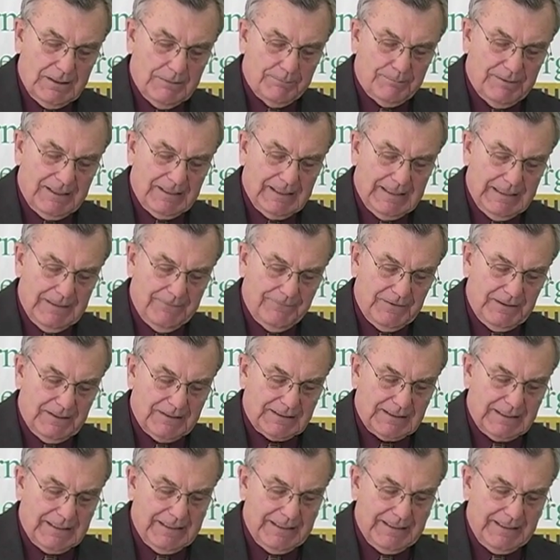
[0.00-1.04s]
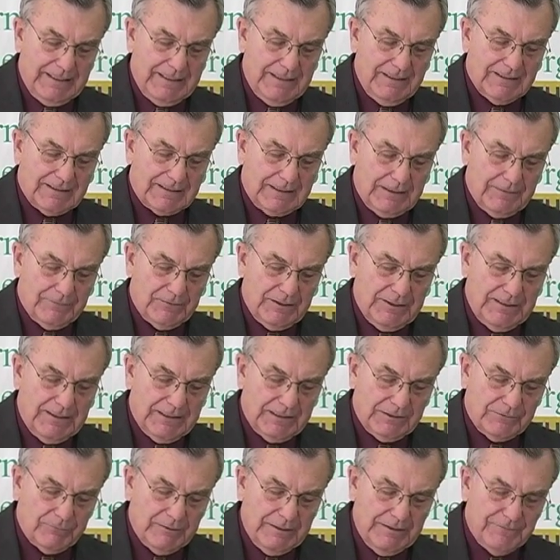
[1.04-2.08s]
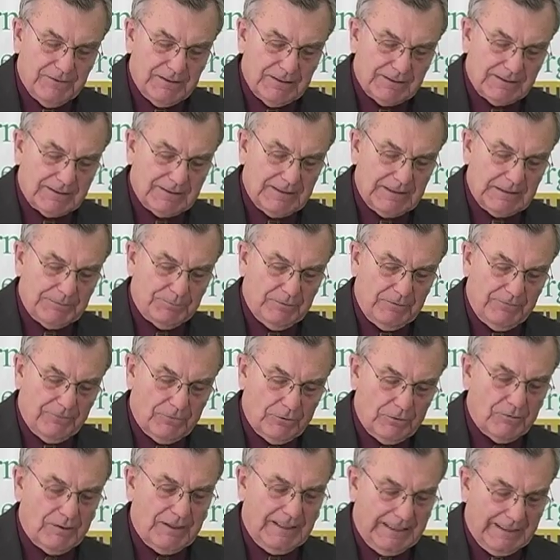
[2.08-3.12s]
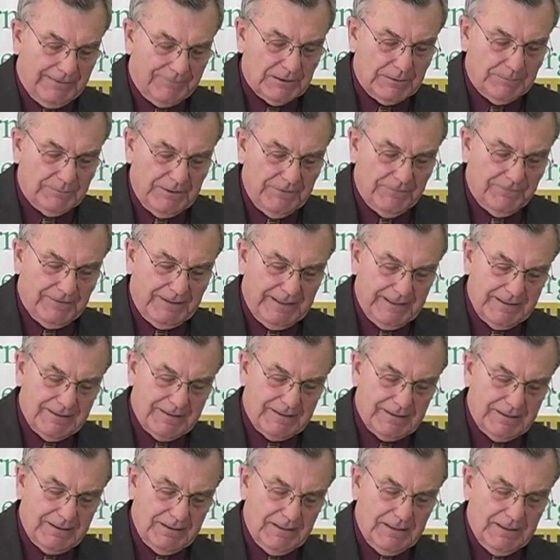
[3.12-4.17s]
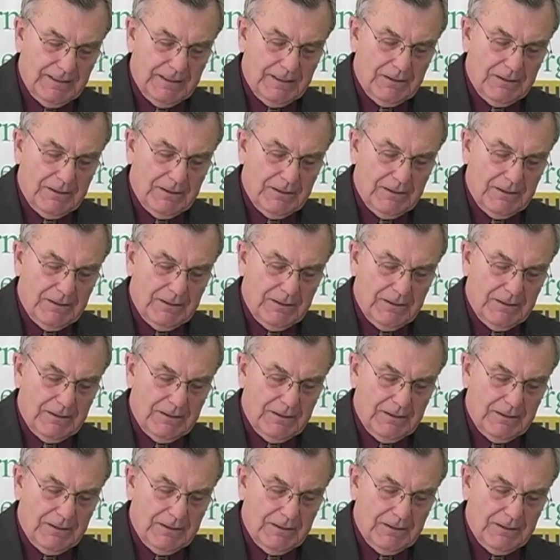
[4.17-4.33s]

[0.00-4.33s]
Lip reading: been obvious, i.e., sovereignty, as we've discussed before, would have to be phased in